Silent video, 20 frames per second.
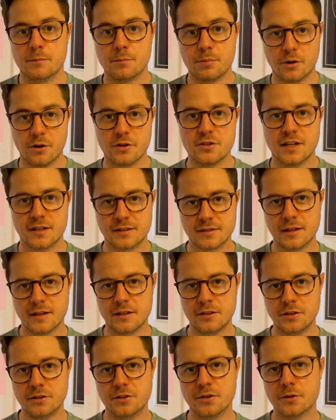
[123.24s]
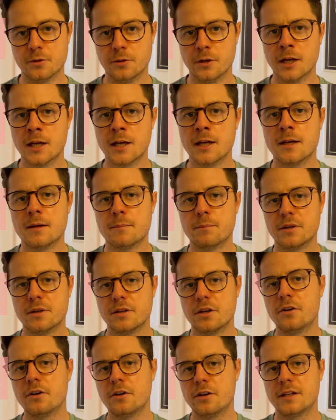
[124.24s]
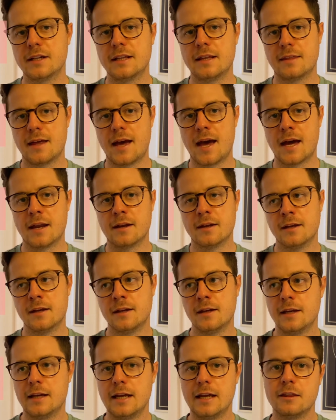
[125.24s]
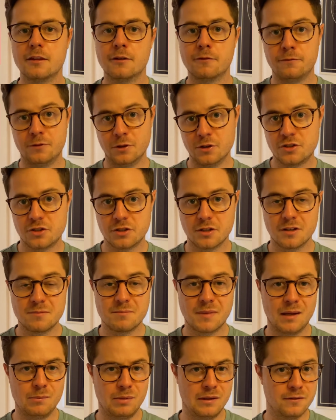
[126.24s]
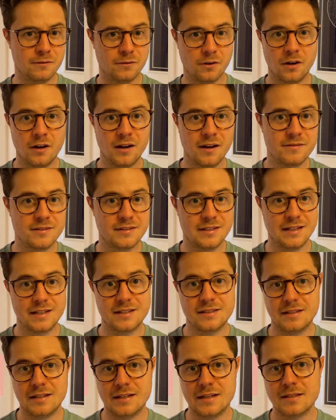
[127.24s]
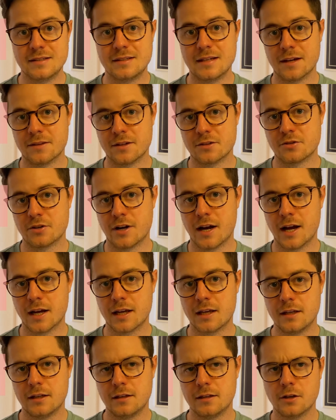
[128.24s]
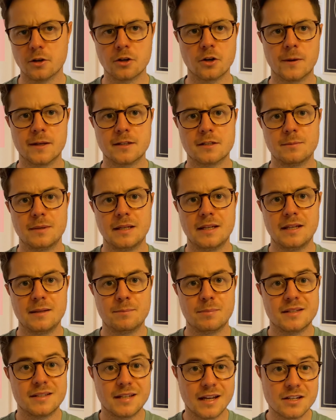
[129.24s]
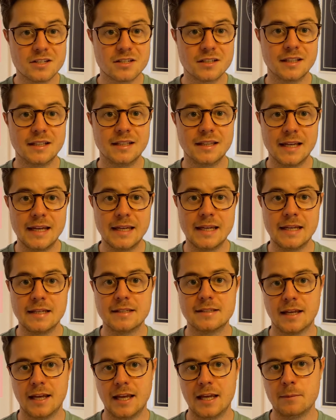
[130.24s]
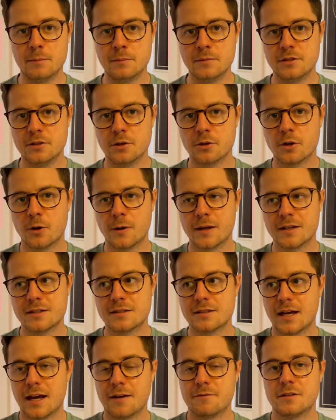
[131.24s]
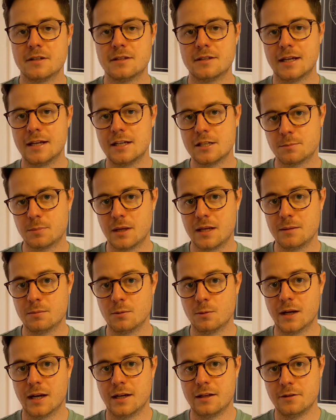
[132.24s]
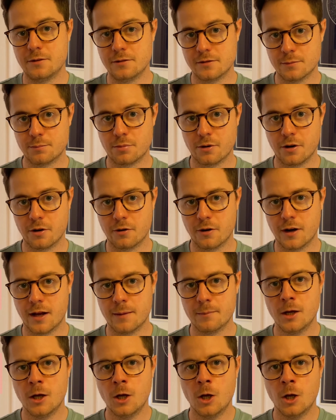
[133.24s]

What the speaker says: projects that you do. But not only that, in the future, maybe 5-6 years down the track, you're going to be potentially leading teams. You're going to have to teach people how to use the program,